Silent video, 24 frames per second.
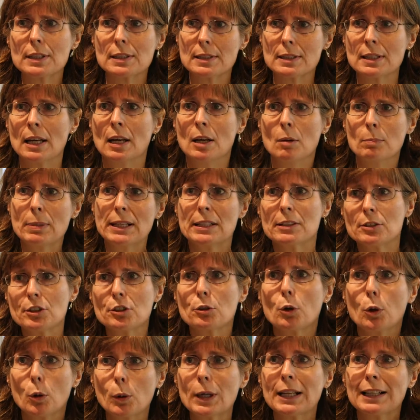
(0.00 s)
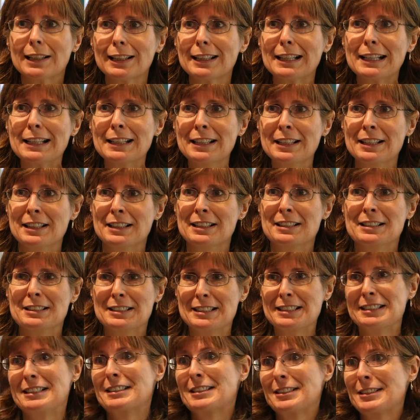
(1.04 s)
It's better to quickly
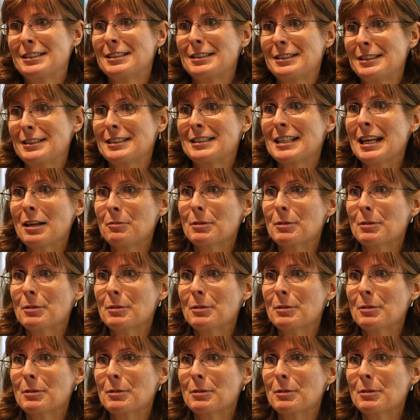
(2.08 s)
say